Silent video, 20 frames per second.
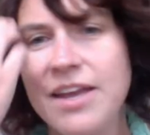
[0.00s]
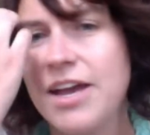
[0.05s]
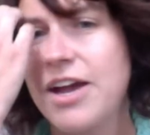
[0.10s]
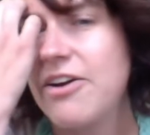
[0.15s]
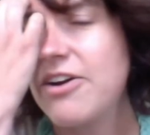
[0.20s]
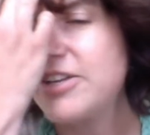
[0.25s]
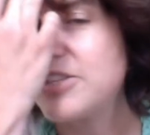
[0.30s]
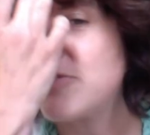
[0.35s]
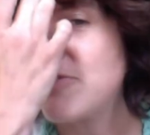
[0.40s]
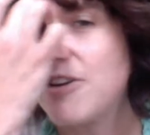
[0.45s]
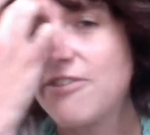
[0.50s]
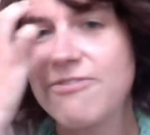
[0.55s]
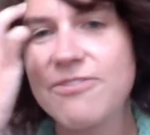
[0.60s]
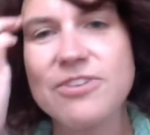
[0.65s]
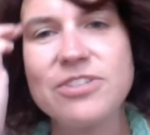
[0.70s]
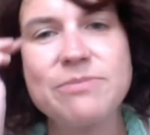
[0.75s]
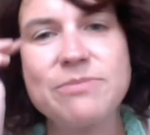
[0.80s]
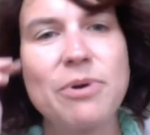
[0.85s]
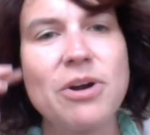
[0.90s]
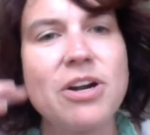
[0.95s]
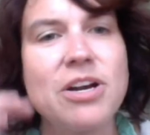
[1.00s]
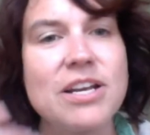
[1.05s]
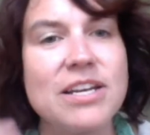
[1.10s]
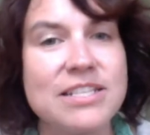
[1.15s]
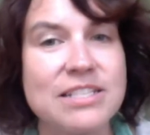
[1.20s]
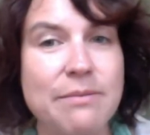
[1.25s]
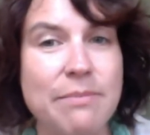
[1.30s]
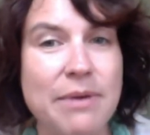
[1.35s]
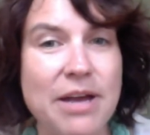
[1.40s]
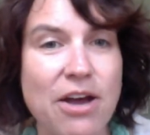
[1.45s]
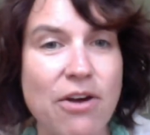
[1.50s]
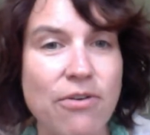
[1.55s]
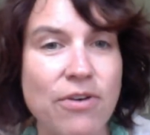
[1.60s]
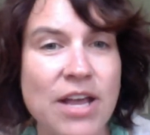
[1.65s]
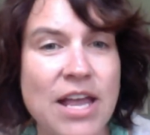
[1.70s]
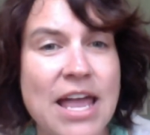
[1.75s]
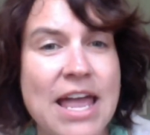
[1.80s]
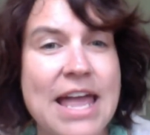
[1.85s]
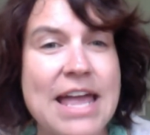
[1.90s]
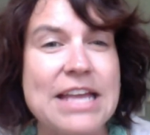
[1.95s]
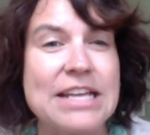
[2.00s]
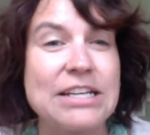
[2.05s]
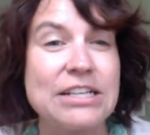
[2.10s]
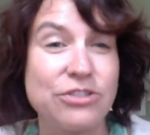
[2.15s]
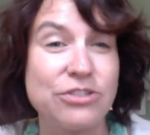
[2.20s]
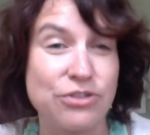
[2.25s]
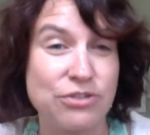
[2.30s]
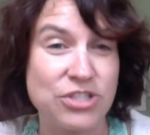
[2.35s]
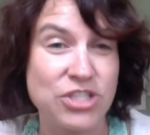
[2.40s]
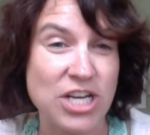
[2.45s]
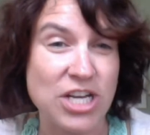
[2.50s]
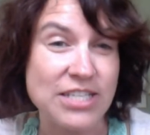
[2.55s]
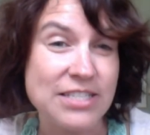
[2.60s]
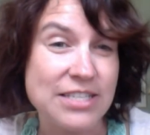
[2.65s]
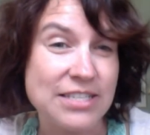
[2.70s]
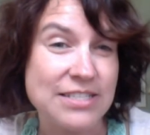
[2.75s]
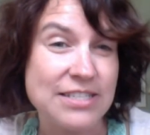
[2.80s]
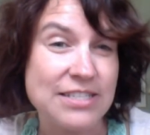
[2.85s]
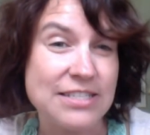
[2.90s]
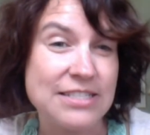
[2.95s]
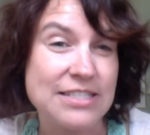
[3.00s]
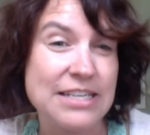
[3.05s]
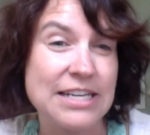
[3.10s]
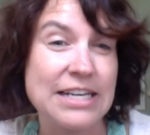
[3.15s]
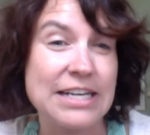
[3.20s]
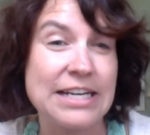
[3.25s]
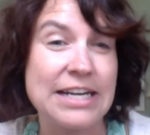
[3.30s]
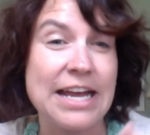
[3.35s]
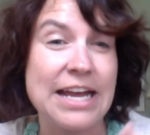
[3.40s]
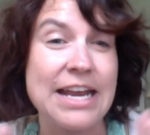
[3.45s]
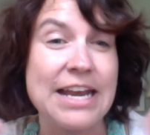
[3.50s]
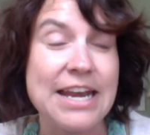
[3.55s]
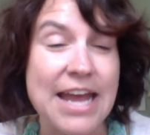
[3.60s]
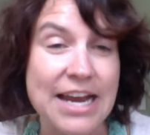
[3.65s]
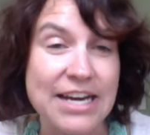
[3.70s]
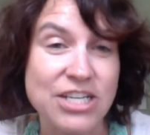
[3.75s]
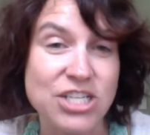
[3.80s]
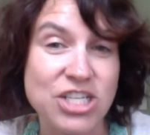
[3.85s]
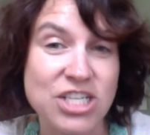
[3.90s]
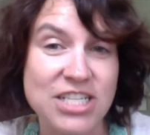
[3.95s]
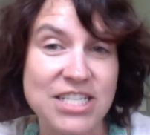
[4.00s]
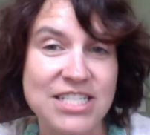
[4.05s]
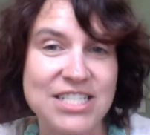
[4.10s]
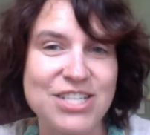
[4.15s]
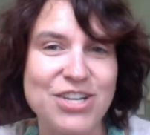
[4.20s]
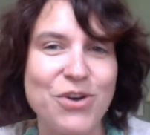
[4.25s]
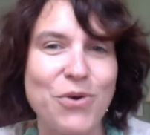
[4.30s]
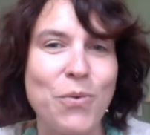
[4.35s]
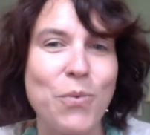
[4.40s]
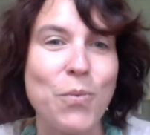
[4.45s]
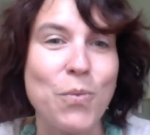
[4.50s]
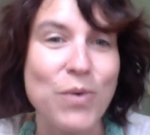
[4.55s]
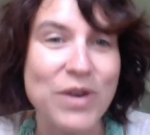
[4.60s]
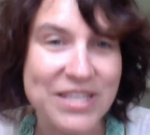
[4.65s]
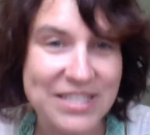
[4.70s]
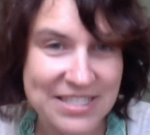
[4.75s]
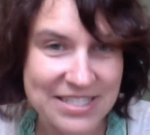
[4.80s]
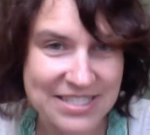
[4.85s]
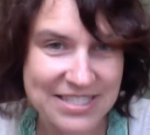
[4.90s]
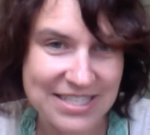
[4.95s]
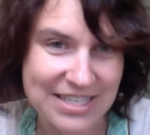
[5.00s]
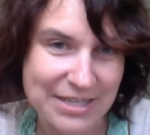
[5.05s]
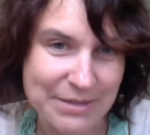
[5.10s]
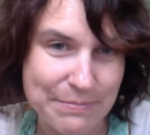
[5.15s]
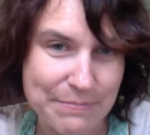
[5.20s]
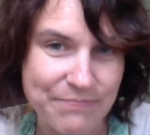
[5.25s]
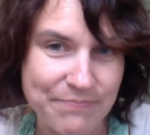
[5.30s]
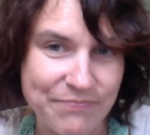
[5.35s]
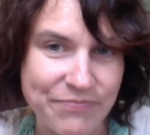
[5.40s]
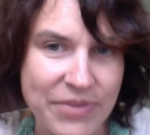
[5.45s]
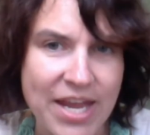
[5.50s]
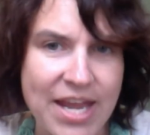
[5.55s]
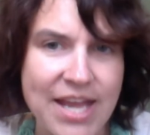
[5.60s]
All right, so our first part is about justice's connection to wisdom.